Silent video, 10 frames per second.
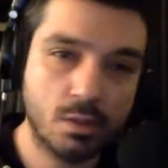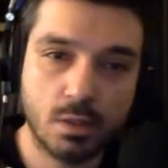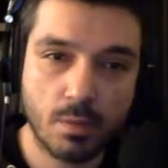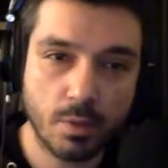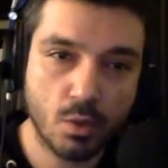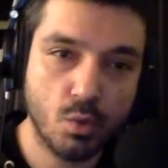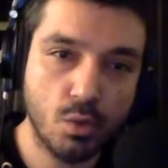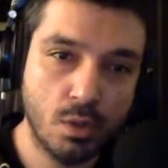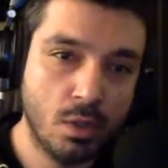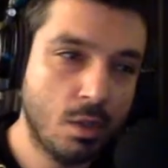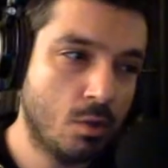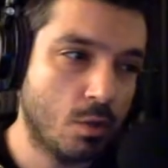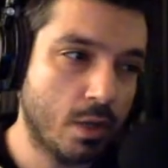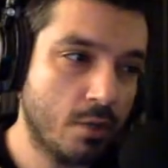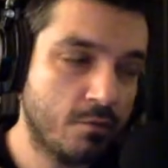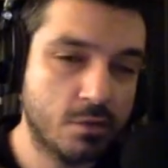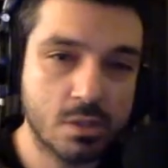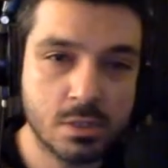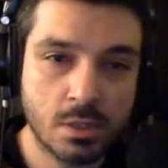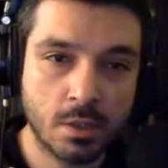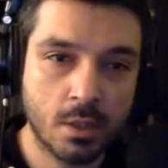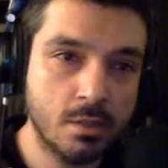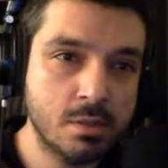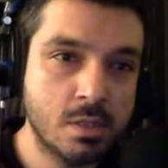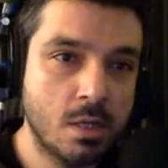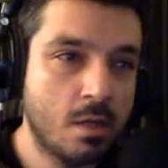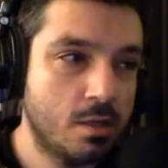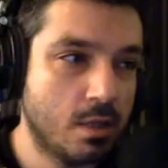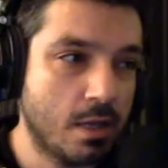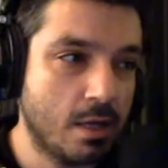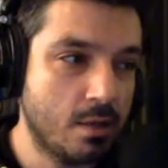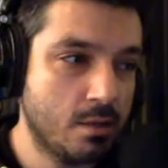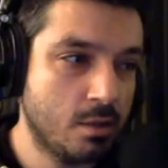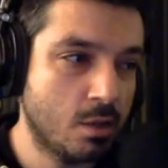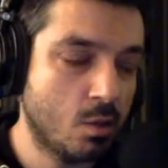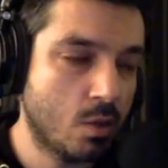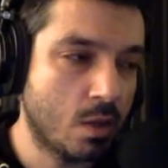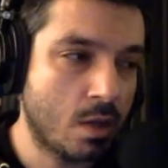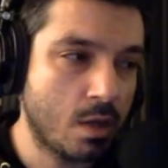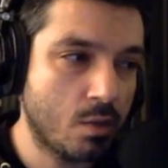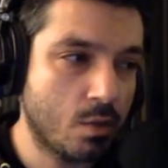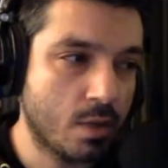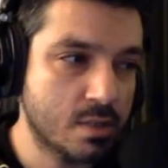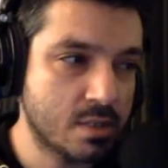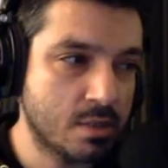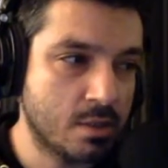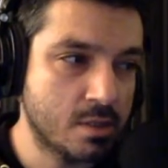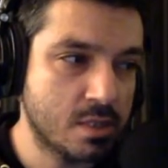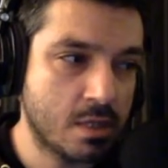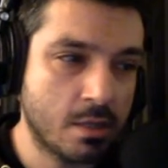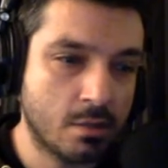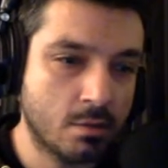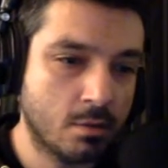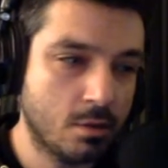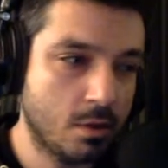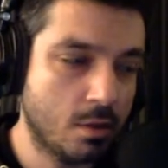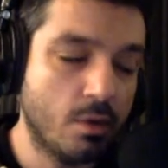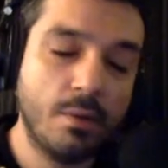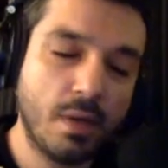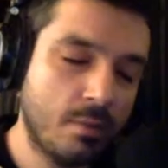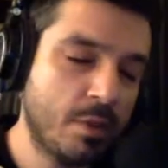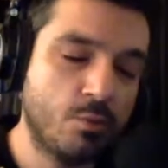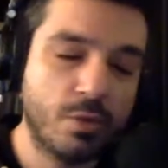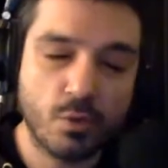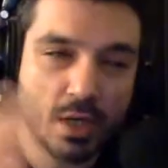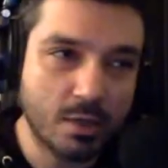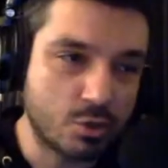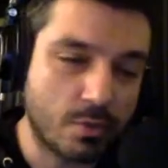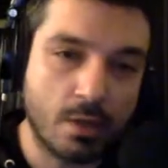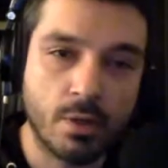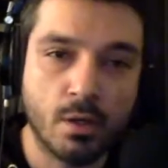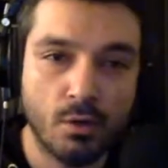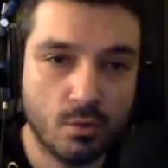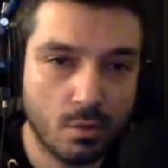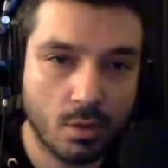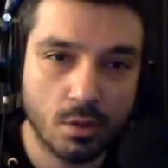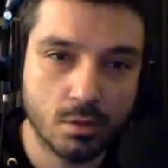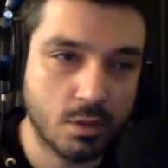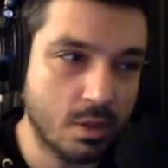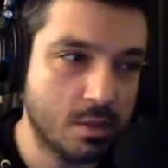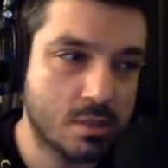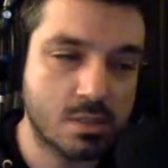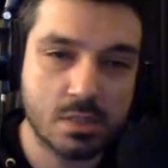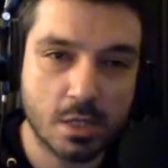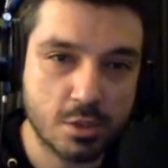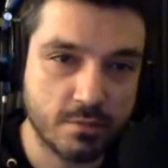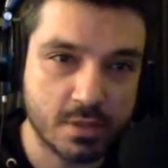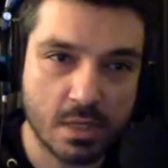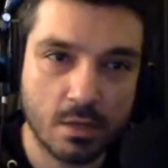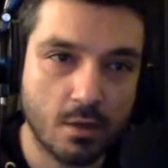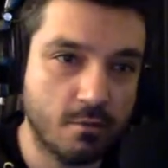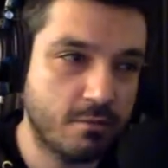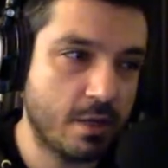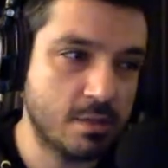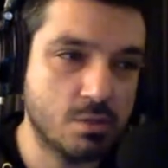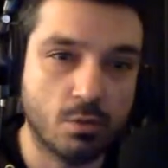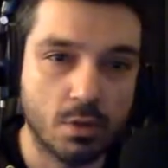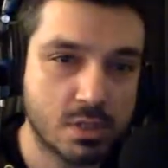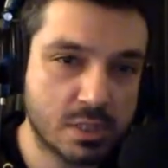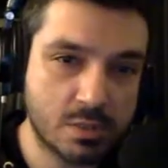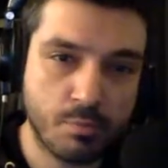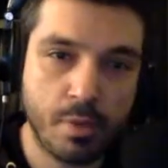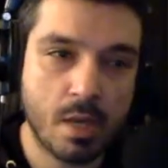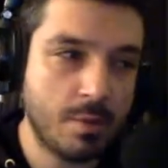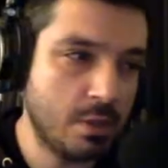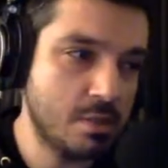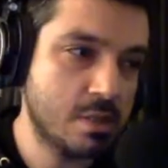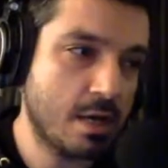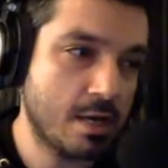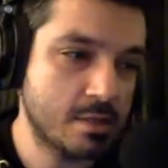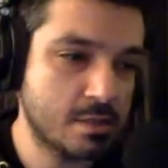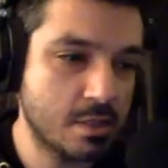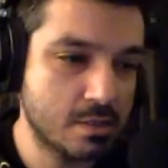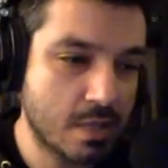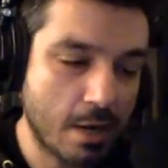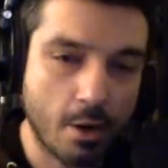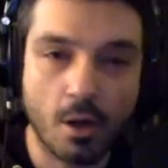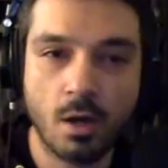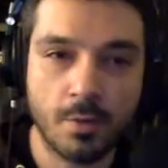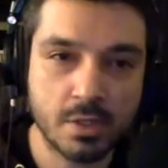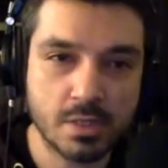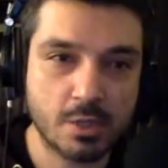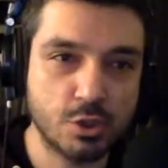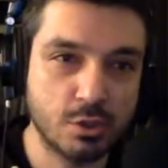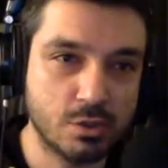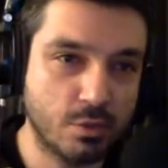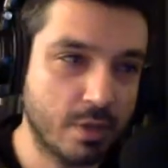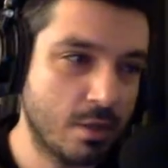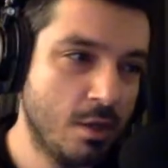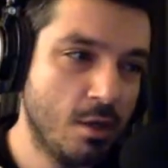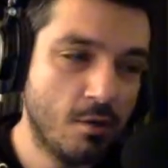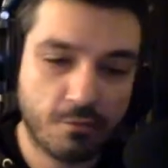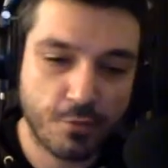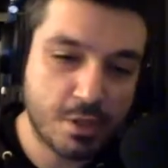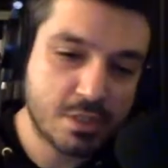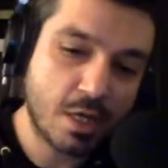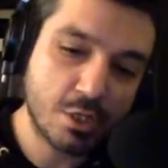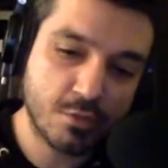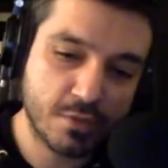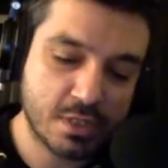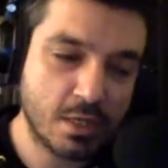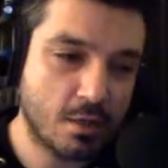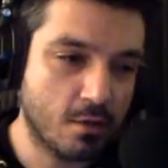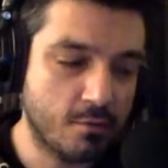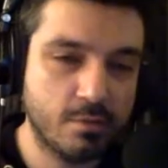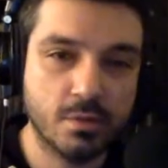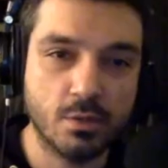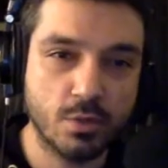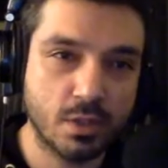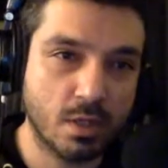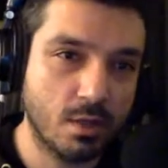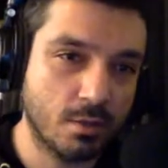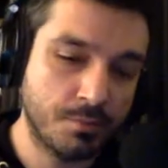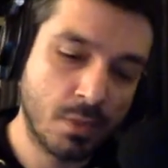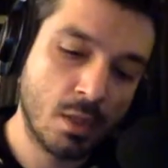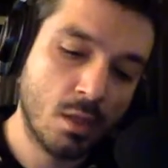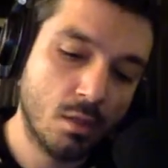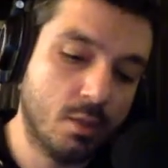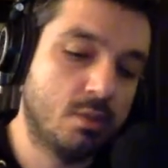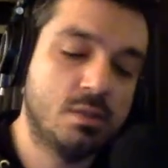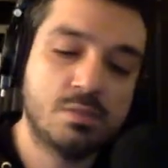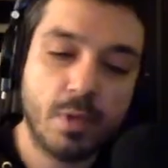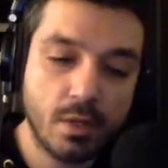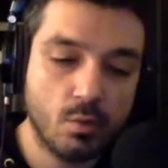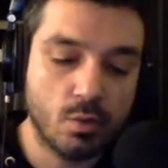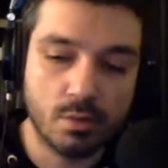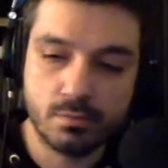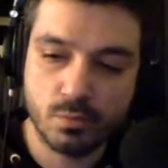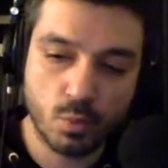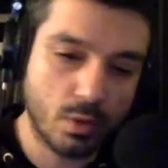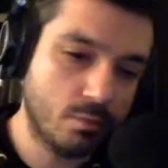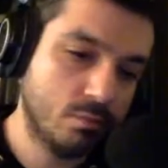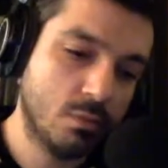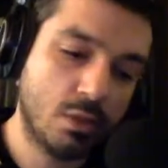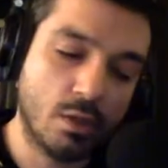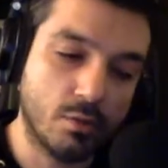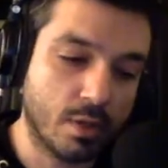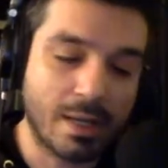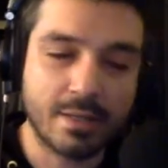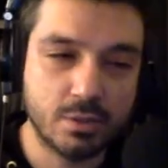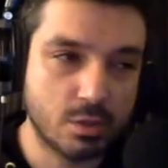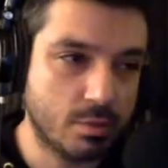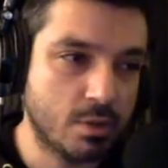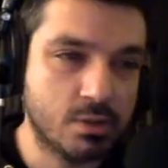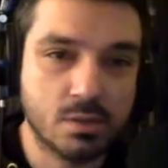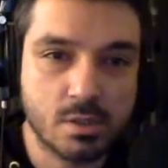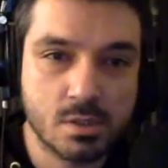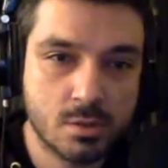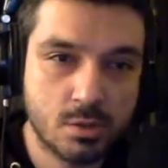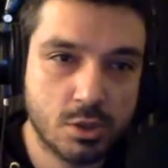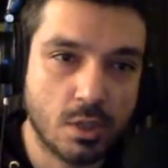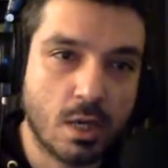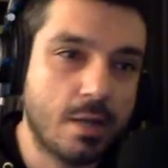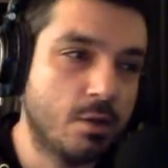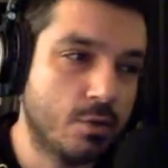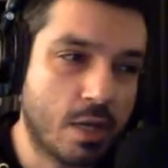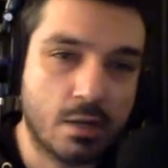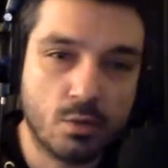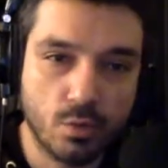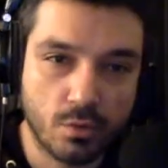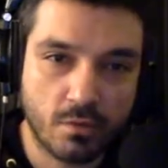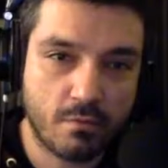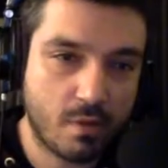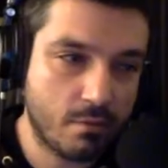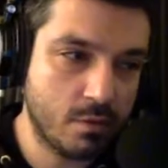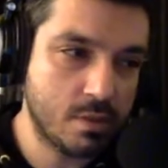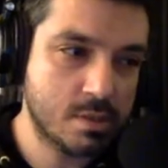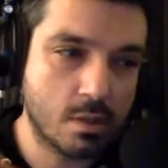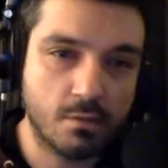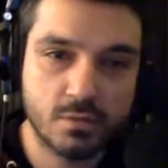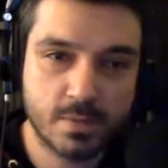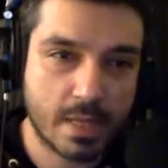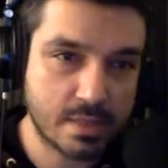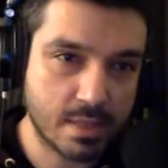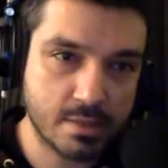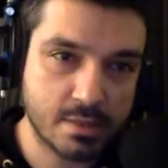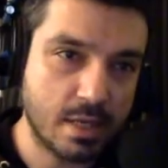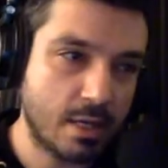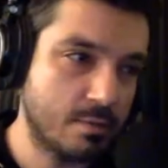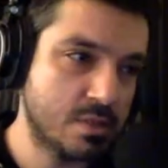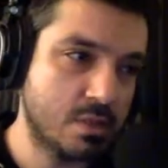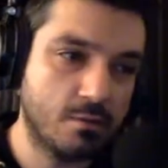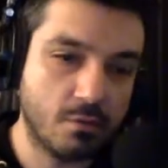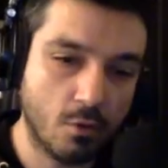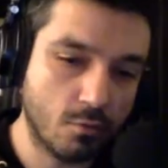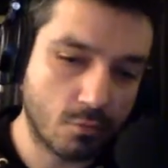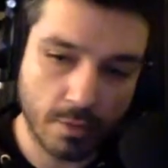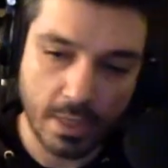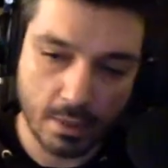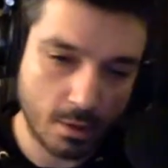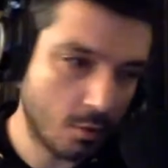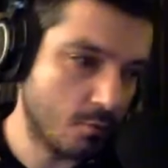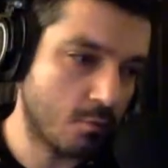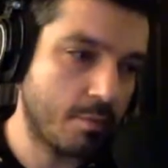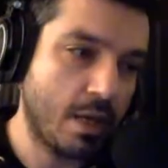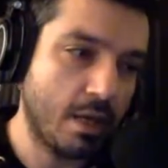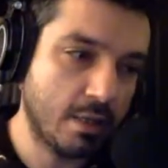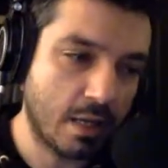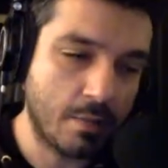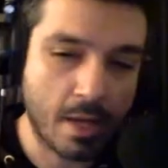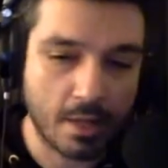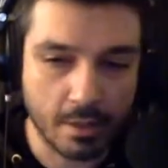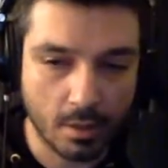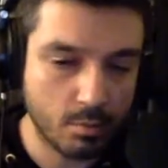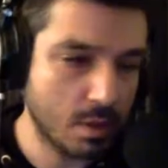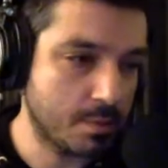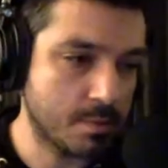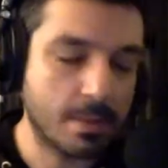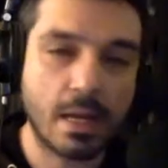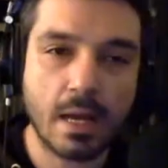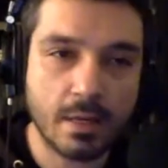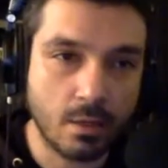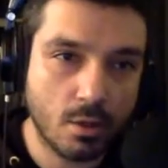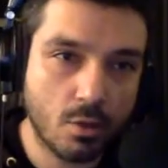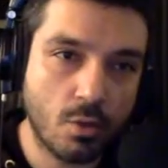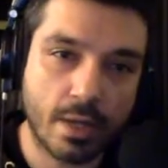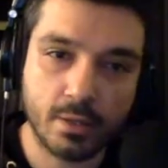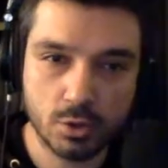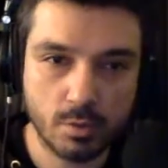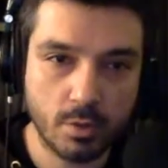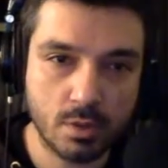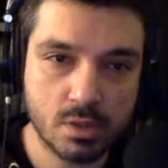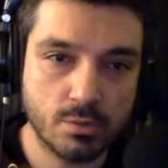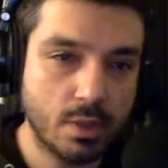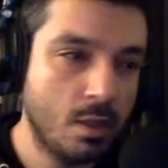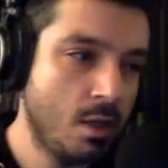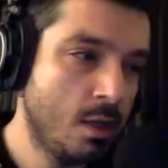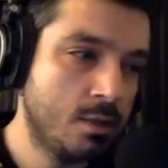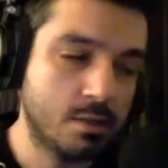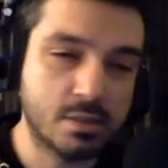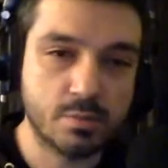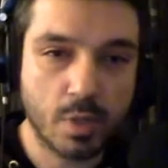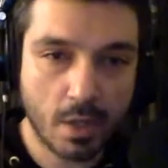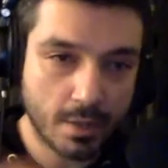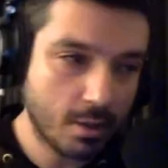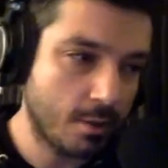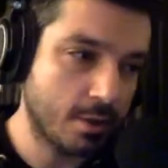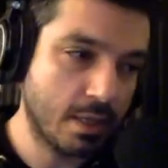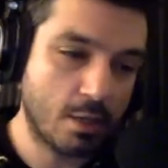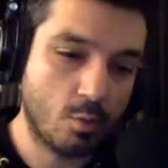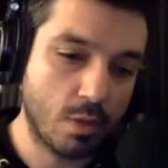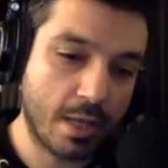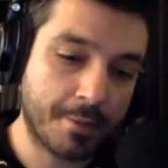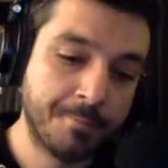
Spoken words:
Could that be cool, right? For these young kids that, we're not sitting there saying, I mean, we got to drown out all of these Sasha Vazenkov fans who are spamming these guys' entire comment sections with free Sasha Vazenkov. People are like, what the hell? Like, despite what look, I contributed to this shit. I know that with the Fred VanVleet stuff, Pascal Siakam stuff, overrated, overpaid, get him out of here, blah, blah, blah. I know I contributed to it. This is pot calling kettle black.